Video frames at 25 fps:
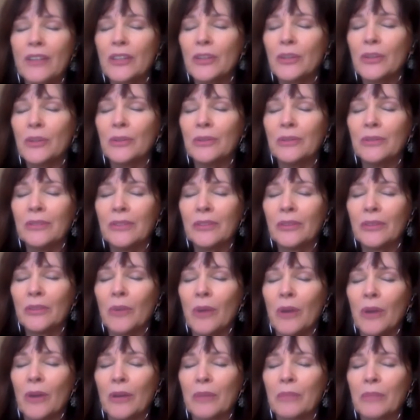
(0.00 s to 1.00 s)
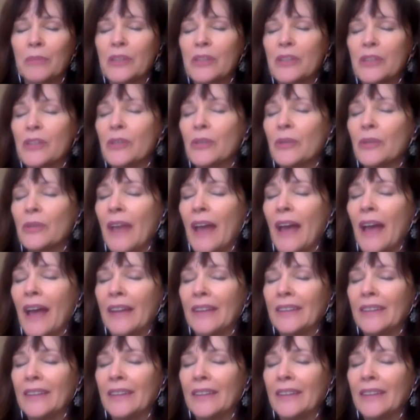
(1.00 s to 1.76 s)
to. You're welcome to do that.